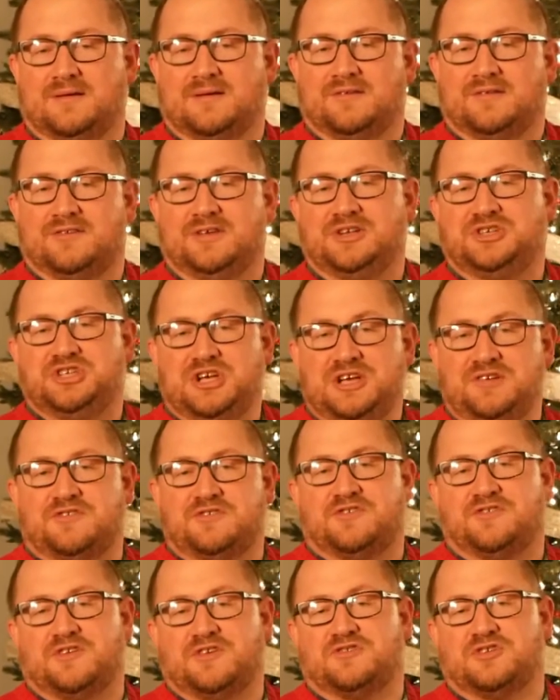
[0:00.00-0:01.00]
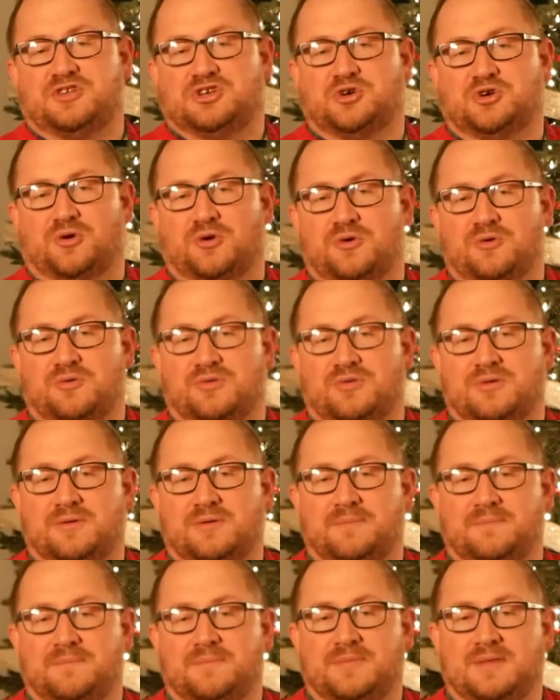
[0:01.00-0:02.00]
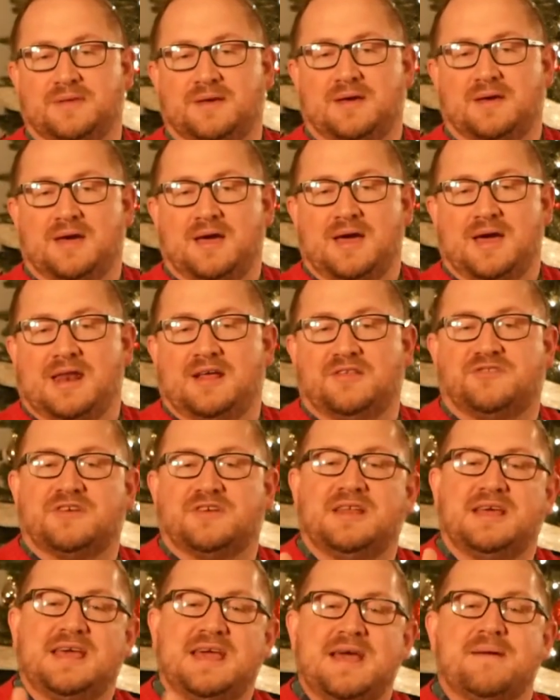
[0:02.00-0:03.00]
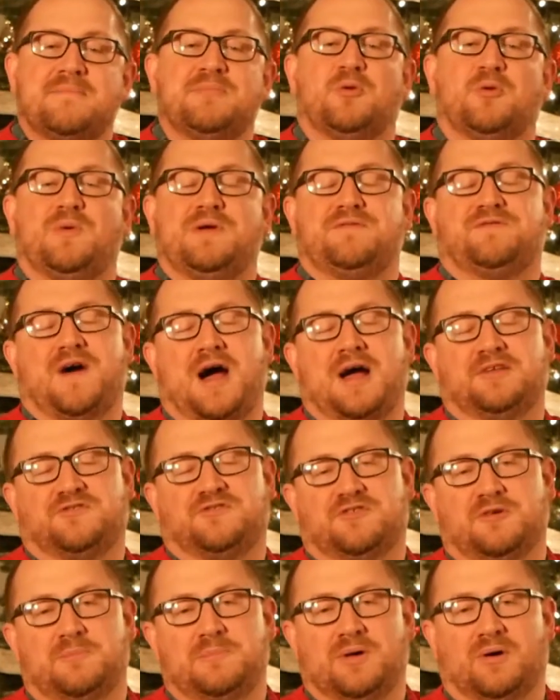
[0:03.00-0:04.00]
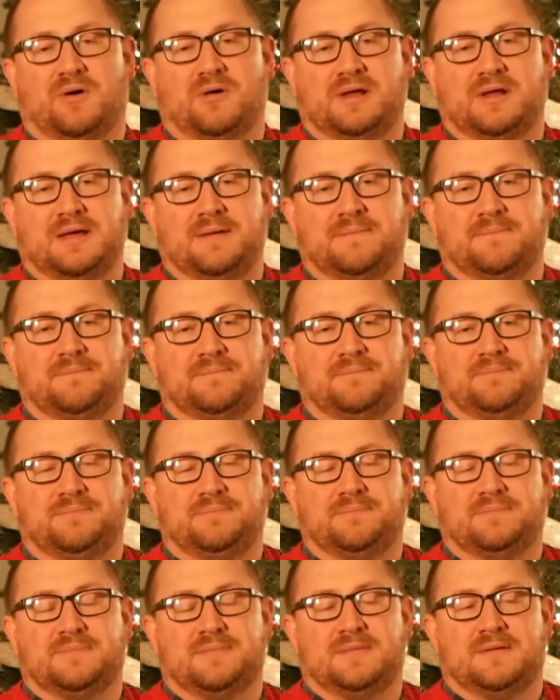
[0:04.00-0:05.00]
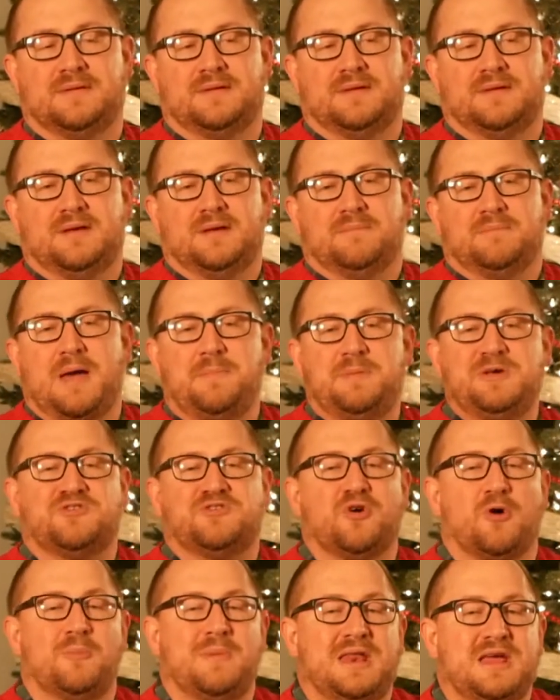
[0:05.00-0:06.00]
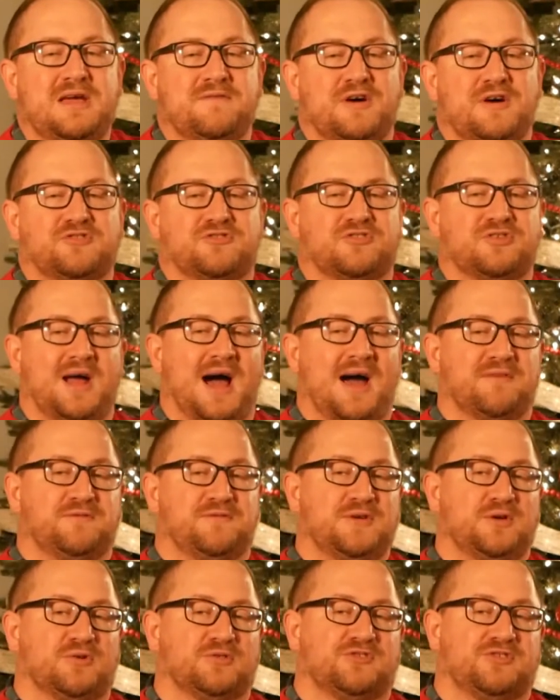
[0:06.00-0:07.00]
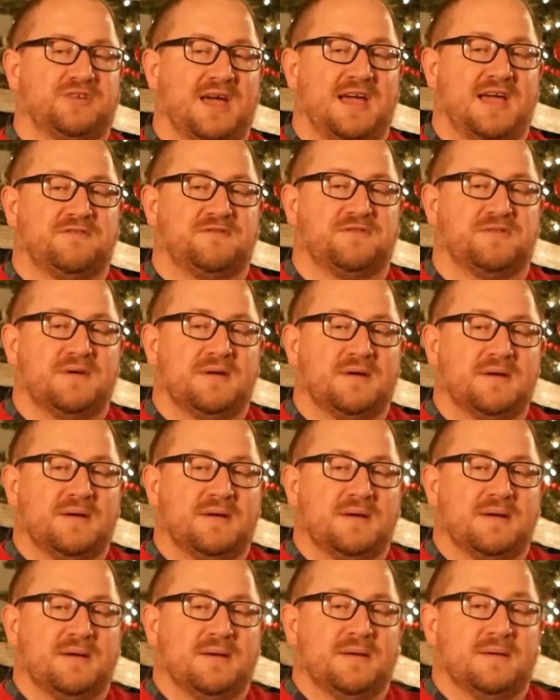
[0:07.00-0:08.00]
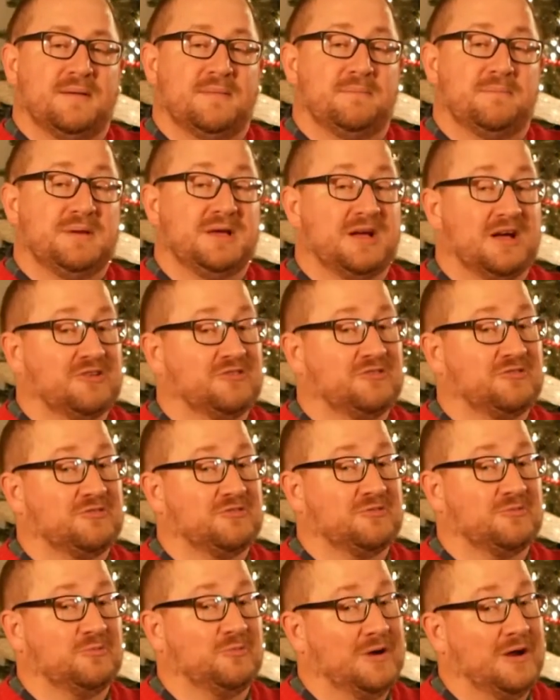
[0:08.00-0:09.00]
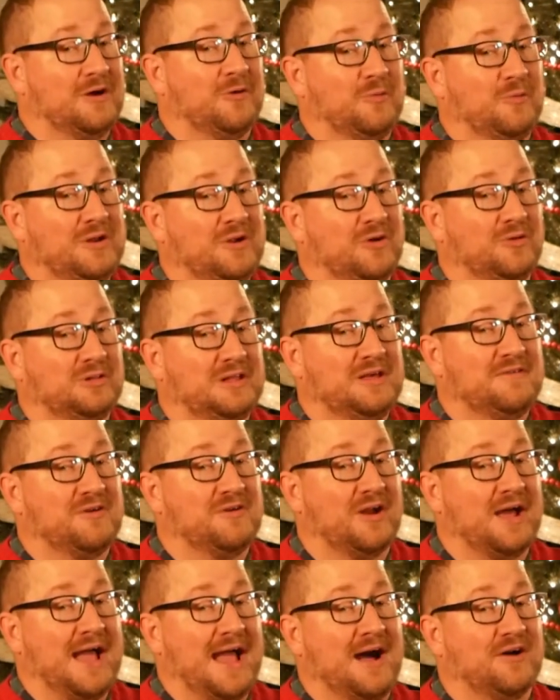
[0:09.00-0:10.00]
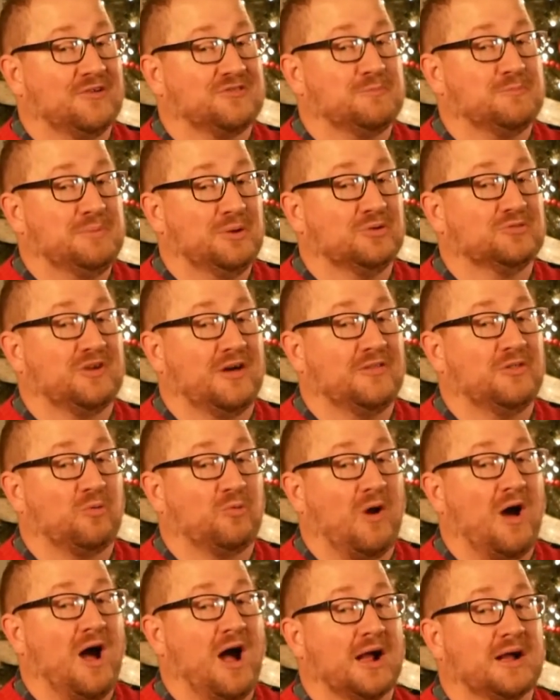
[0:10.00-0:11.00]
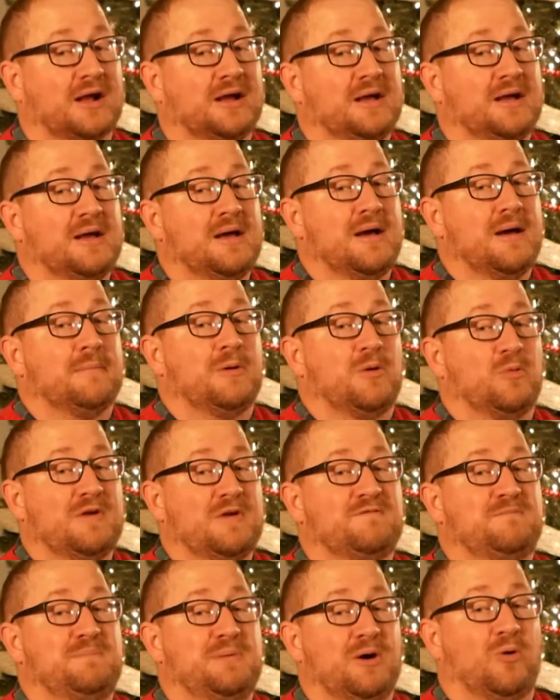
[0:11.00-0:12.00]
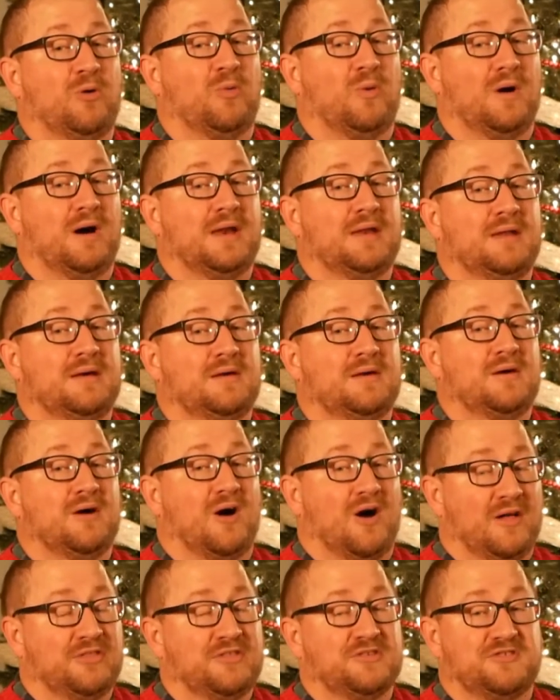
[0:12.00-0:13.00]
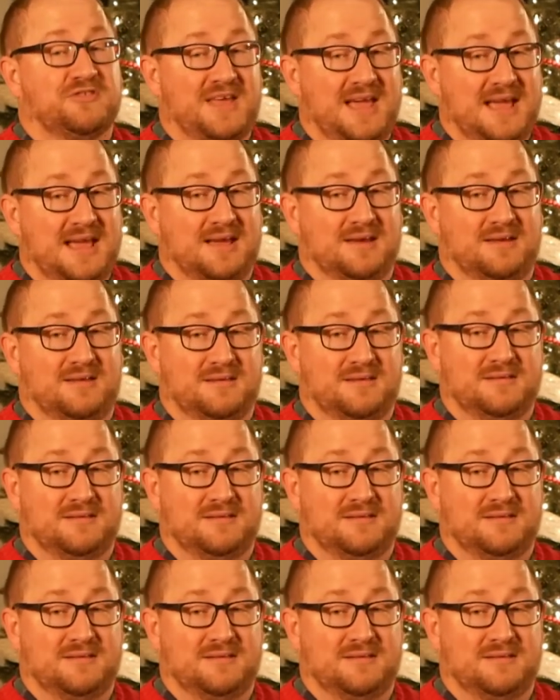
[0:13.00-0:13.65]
See, Jesus is the truth, and it's in Him that we find stability. Maybe so many of us do not feel safe because, well, we don't live on a house built on the rock but we've built one on the sand.